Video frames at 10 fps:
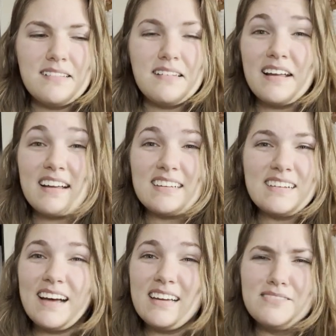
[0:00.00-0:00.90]
like
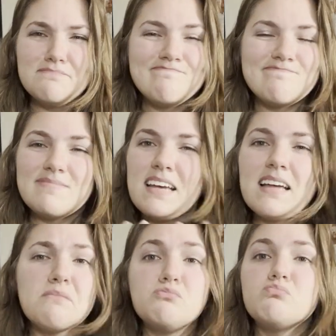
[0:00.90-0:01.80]

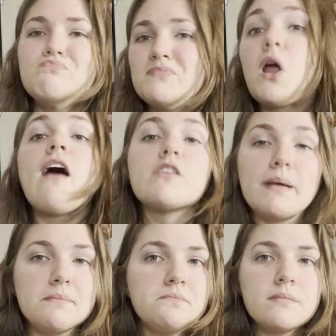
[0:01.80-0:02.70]
not for
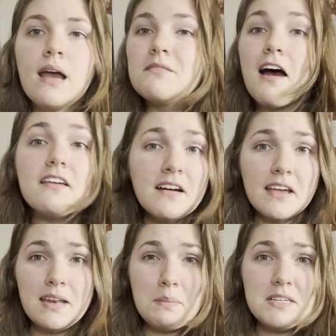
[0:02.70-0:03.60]
me. Not
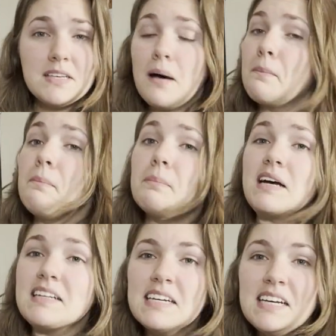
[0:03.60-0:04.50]
yucking anybody's yum,
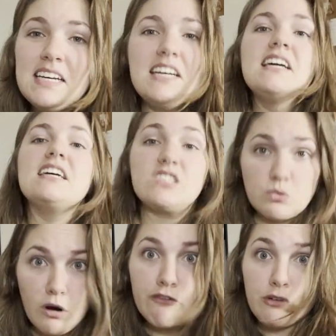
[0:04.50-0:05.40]
but it's a
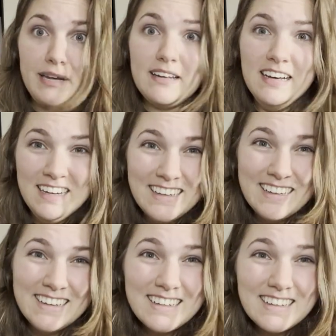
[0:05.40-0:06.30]
rough read.
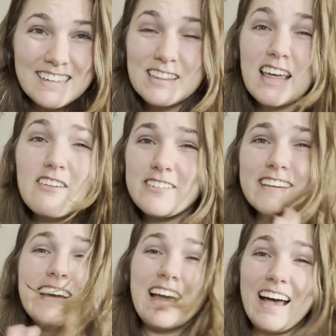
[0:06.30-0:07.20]
And
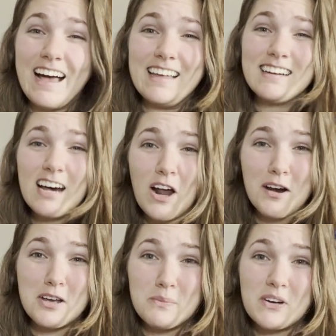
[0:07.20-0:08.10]
thankfully I had an
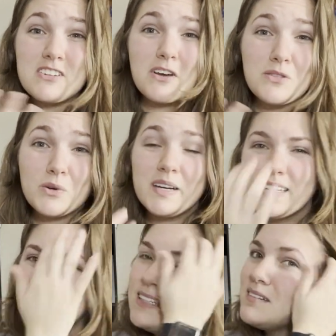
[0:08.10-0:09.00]
audiobook to go through it,
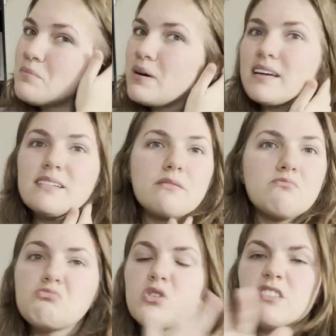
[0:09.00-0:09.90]
but it
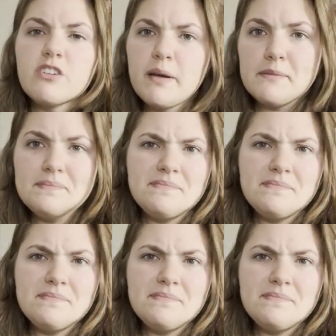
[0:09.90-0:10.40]
wasn't for me.